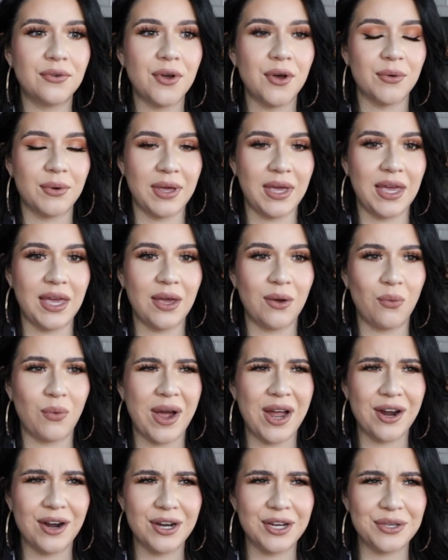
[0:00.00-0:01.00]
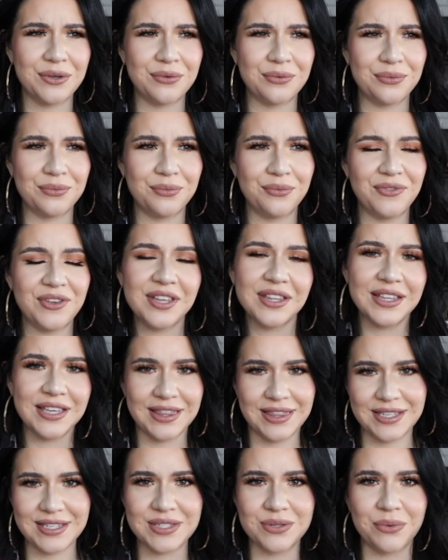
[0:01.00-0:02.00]
okay, why are you
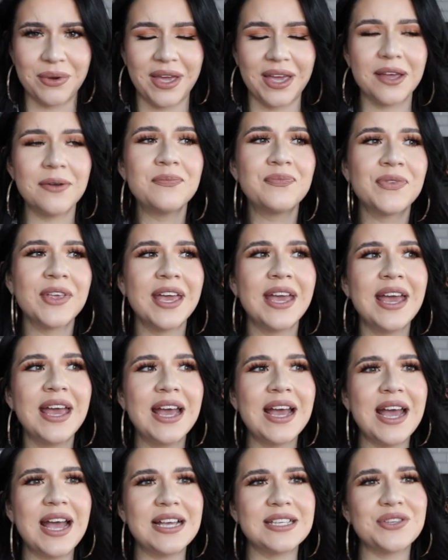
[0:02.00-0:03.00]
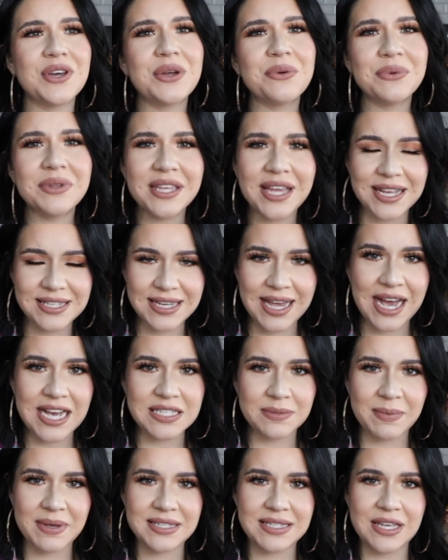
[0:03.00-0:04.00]
feeling this way? And so I really had to
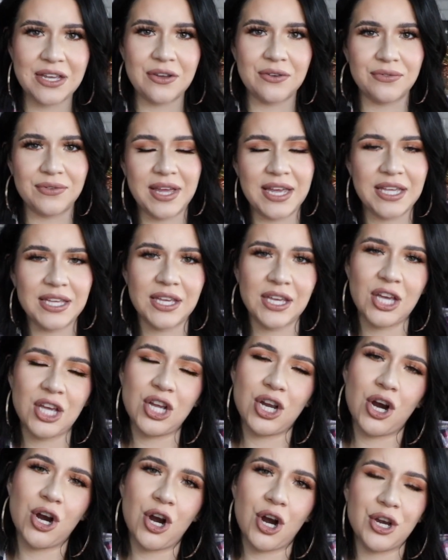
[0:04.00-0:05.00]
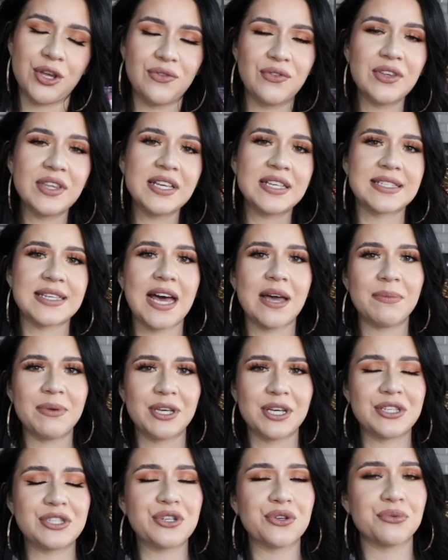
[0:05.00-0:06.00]
ask myself, like, are you feeling sad
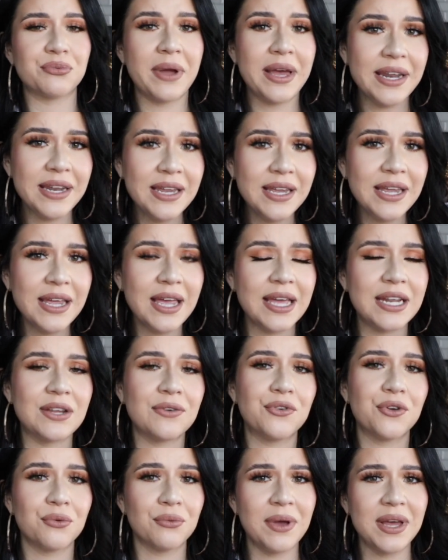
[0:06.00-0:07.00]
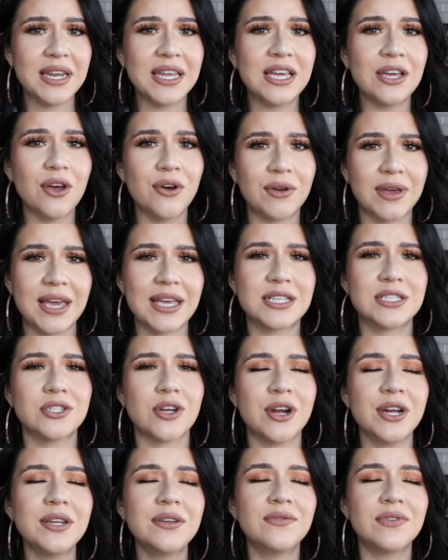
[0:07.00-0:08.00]
because you're ready? And if you're ready, okay,
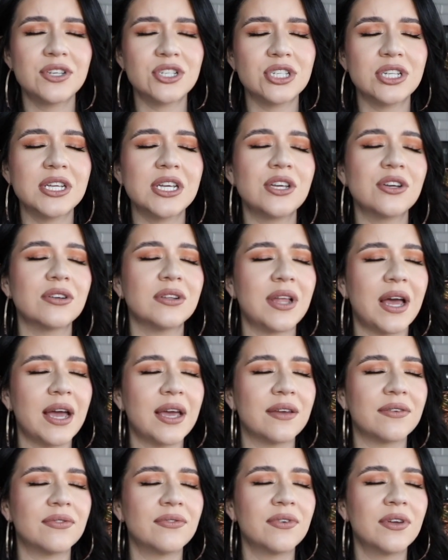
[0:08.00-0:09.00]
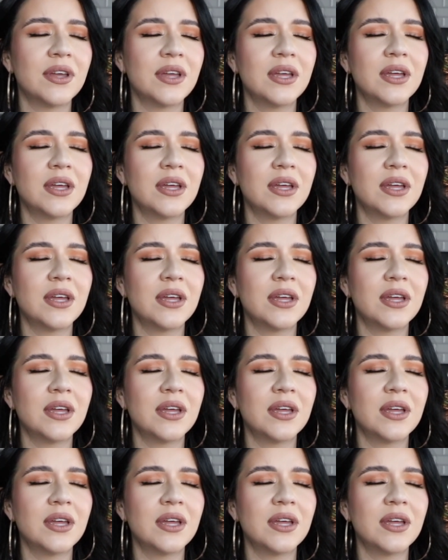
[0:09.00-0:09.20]
start envisioning your life